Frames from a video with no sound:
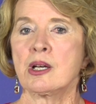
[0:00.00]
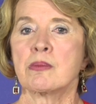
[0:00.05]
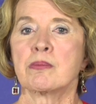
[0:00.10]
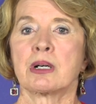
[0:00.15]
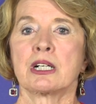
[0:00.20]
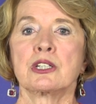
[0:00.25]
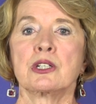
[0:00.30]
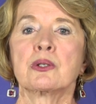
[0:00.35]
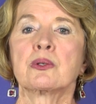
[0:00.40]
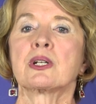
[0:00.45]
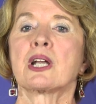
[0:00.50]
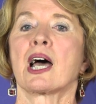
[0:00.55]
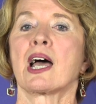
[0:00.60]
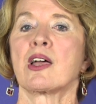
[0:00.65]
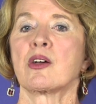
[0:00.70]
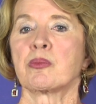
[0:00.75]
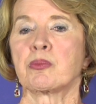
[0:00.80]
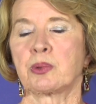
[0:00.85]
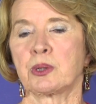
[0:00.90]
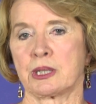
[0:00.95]
but you and I
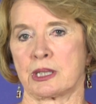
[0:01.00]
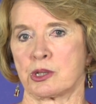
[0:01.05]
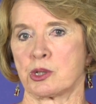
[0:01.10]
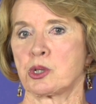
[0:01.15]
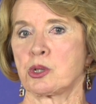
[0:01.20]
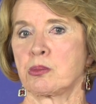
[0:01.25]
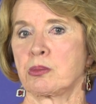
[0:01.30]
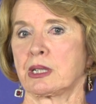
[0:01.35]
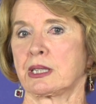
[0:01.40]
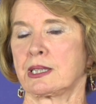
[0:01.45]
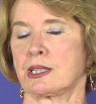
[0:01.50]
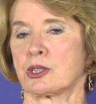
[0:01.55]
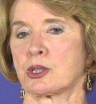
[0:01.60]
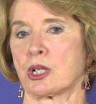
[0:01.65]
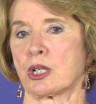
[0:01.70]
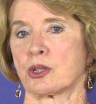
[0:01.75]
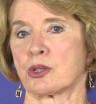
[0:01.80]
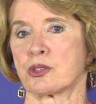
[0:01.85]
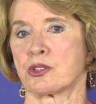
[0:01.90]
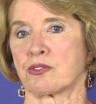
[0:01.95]
have put $2 million
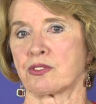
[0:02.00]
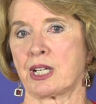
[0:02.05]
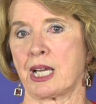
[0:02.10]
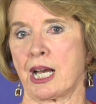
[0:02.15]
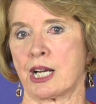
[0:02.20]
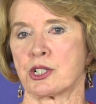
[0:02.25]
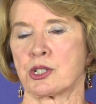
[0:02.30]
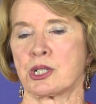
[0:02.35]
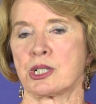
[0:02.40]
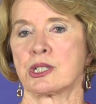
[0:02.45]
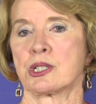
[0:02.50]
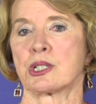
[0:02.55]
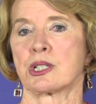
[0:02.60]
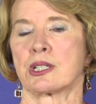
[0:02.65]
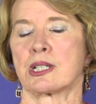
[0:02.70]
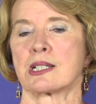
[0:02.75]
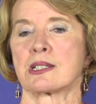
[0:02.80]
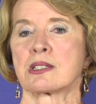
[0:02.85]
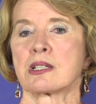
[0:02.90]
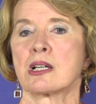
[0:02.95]
of cash into
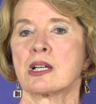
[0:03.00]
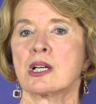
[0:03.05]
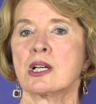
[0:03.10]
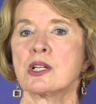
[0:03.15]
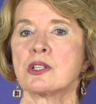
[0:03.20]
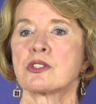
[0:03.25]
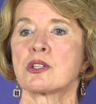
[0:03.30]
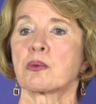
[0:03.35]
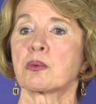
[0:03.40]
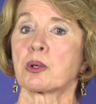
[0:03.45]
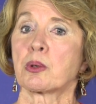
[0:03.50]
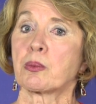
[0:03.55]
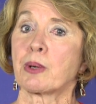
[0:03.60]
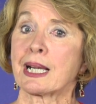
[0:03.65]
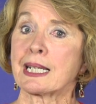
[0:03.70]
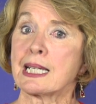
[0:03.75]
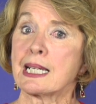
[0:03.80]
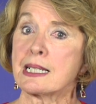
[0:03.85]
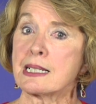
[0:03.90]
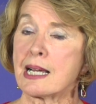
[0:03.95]
this. So we're
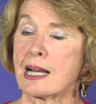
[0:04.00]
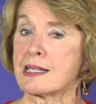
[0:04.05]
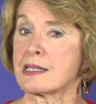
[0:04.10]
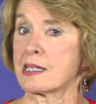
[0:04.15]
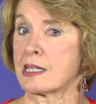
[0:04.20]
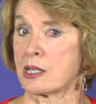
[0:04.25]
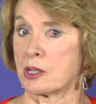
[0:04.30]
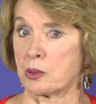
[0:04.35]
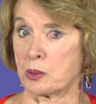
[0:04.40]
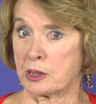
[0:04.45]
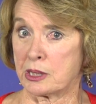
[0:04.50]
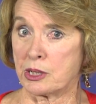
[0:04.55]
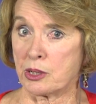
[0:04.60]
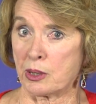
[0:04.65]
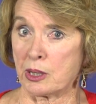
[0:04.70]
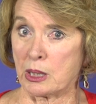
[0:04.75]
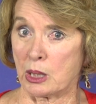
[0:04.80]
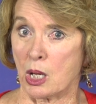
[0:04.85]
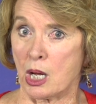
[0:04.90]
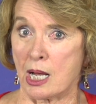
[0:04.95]
recognizing an
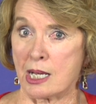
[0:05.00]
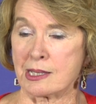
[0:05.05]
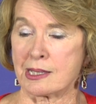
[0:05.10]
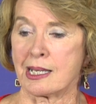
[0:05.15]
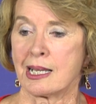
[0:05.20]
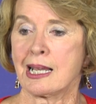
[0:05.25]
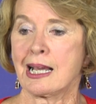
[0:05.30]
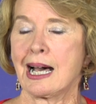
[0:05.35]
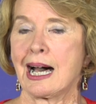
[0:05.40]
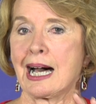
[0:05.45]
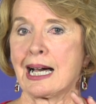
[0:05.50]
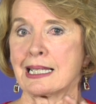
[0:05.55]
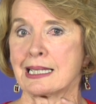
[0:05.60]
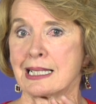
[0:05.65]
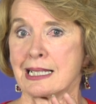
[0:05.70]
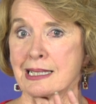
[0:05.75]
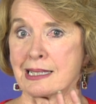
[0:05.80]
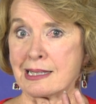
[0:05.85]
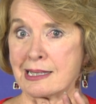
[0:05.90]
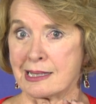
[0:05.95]
ordinary loss on
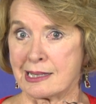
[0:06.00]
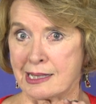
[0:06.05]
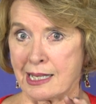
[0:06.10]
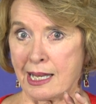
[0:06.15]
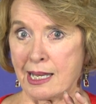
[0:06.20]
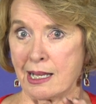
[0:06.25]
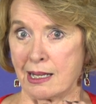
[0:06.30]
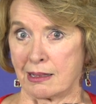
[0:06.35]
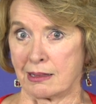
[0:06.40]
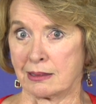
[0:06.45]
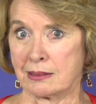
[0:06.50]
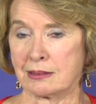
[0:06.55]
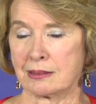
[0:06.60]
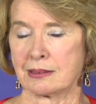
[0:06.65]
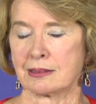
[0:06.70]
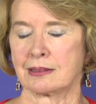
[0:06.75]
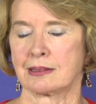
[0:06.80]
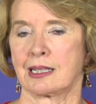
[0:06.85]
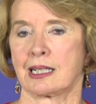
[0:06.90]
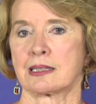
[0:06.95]
the sale,
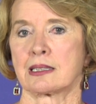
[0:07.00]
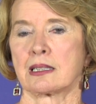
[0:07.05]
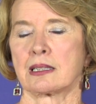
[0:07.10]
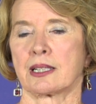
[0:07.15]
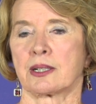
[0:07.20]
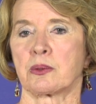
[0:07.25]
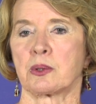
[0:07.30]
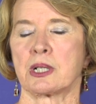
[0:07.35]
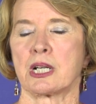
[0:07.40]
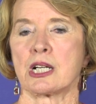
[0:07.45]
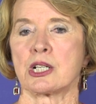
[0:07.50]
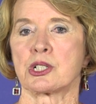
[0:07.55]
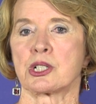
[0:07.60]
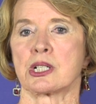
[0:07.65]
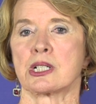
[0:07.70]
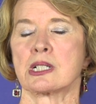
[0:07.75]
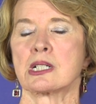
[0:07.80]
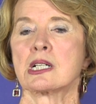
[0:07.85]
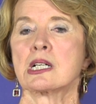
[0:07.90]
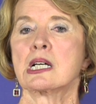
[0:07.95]
at the
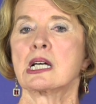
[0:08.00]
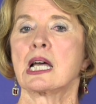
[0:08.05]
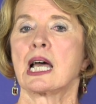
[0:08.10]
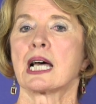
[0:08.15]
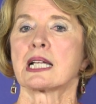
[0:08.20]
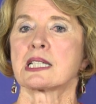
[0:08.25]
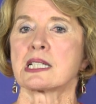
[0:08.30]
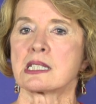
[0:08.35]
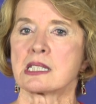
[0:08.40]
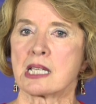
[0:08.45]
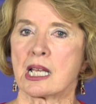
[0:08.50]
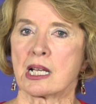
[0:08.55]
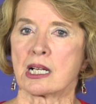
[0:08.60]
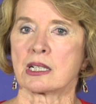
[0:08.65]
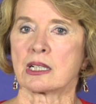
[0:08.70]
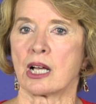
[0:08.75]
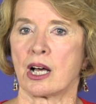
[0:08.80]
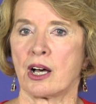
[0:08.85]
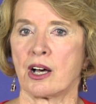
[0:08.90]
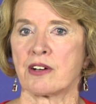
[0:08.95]
liquidation, at the
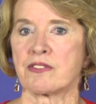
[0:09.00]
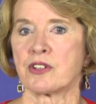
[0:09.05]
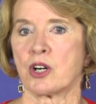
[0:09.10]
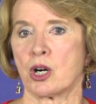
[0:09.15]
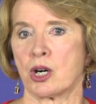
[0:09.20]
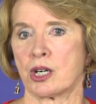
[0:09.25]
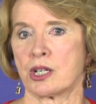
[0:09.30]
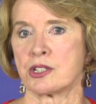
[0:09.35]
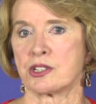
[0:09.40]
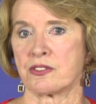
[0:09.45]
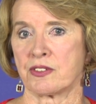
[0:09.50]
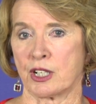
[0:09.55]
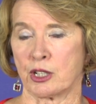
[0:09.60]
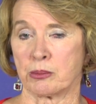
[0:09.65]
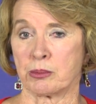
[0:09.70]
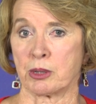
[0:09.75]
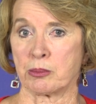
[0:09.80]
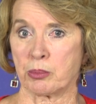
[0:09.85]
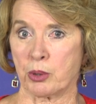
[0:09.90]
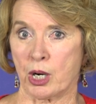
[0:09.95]
sale of our
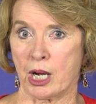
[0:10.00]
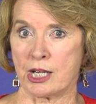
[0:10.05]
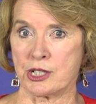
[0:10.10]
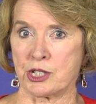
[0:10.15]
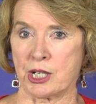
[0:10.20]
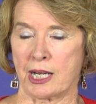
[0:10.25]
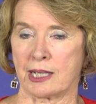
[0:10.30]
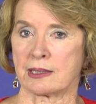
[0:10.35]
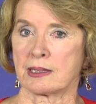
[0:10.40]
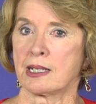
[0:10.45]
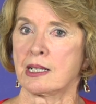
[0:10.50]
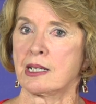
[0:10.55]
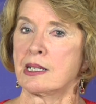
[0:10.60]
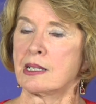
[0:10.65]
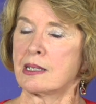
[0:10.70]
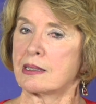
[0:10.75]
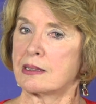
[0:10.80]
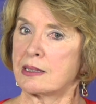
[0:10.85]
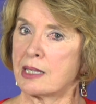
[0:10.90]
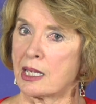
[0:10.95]
development project.
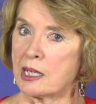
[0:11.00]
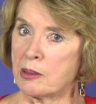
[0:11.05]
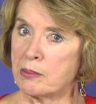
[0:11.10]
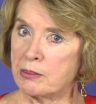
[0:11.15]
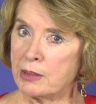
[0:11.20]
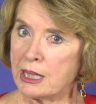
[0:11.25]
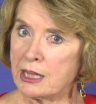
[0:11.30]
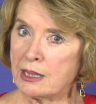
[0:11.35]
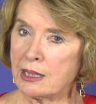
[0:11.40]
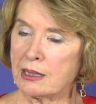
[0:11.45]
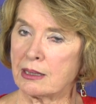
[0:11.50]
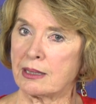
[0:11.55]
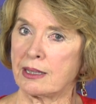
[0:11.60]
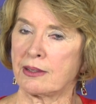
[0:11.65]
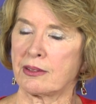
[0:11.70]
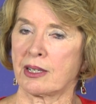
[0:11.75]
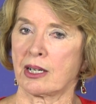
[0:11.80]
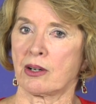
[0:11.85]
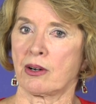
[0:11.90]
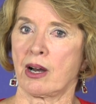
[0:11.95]
Then immediately
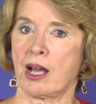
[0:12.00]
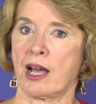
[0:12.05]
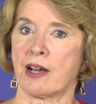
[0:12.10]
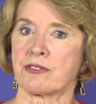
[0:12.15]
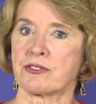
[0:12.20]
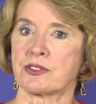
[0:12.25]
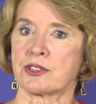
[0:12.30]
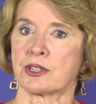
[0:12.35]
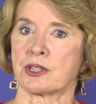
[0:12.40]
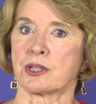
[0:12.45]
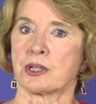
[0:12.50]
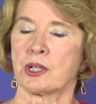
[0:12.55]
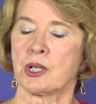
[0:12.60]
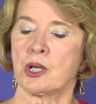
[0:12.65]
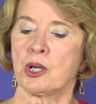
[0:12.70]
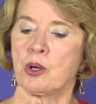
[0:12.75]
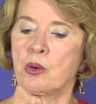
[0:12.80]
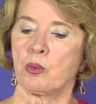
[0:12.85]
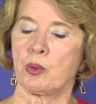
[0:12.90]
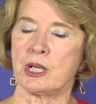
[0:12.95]
thereafter,
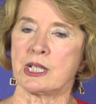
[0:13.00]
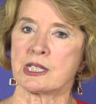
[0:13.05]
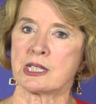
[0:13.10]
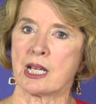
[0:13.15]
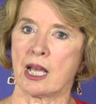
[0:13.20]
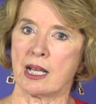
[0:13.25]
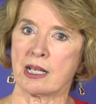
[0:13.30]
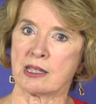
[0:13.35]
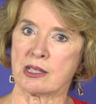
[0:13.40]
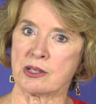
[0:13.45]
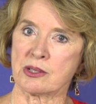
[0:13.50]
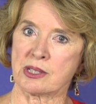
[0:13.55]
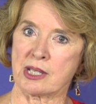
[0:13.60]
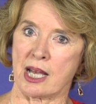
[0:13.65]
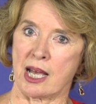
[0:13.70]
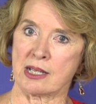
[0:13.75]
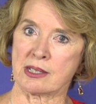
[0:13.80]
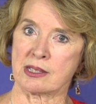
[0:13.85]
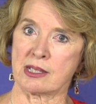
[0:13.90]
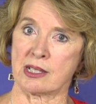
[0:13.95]
we take those
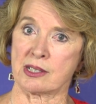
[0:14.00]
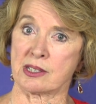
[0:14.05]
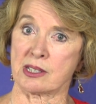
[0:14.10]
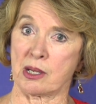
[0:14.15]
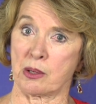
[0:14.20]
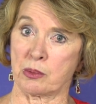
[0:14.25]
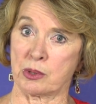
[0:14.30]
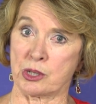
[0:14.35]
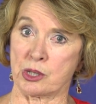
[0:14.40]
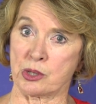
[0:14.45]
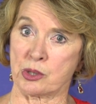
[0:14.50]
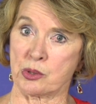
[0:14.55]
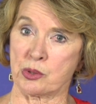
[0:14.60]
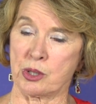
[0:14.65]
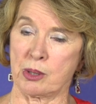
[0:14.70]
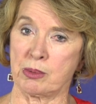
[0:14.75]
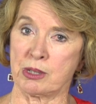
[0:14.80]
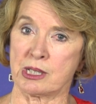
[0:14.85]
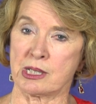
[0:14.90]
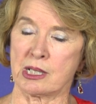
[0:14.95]
assets that were
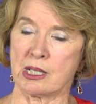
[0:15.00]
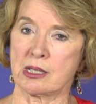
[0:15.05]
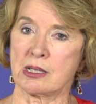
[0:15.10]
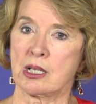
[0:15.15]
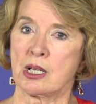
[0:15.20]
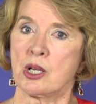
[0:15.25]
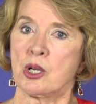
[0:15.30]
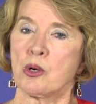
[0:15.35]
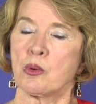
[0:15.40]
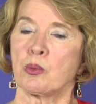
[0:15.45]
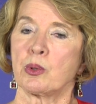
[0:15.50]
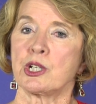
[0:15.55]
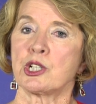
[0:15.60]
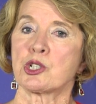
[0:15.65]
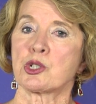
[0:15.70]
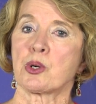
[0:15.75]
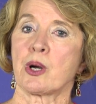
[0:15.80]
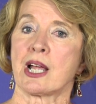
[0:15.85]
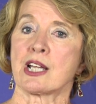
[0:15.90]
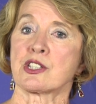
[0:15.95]
distributed, we
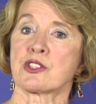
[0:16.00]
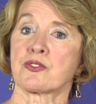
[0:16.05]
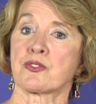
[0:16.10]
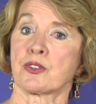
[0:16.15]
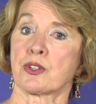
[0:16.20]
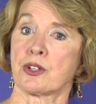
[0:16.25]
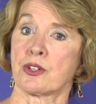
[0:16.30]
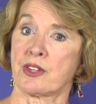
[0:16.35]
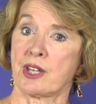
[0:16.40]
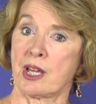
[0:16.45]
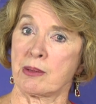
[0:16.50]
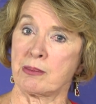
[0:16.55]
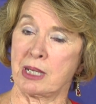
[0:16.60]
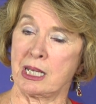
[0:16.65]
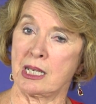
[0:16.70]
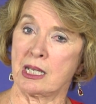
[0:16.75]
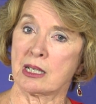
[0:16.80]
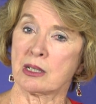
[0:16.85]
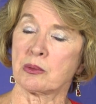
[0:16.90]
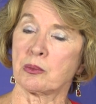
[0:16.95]
transfer them
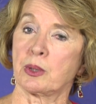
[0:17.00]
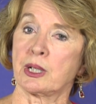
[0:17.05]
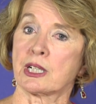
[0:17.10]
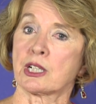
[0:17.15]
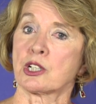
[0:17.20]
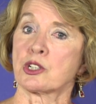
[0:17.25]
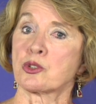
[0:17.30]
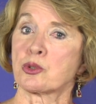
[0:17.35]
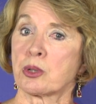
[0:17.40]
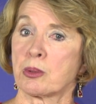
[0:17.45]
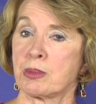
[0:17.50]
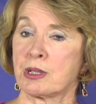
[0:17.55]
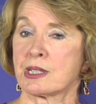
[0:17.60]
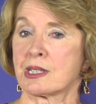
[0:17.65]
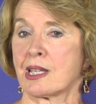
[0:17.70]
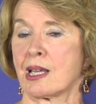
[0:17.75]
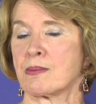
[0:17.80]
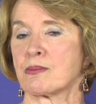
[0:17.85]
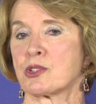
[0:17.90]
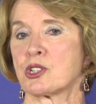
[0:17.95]
in, we contribute
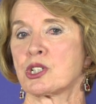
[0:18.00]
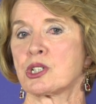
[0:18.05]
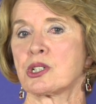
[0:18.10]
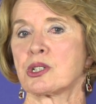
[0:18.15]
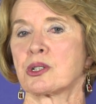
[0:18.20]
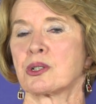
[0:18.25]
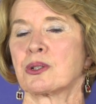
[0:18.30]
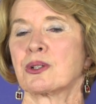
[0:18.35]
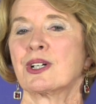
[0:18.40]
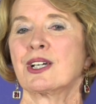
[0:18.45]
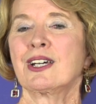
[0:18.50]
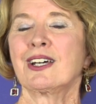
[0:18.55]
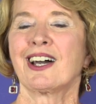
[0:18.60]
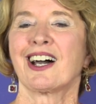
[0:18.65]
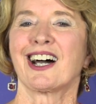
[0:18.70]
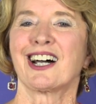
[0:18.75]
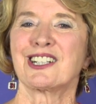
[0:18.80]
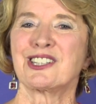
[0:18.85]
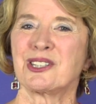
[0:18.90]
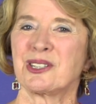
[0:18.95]
them to
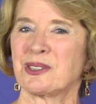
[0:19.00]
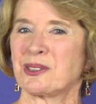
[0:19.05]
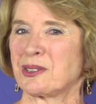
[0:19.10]
a new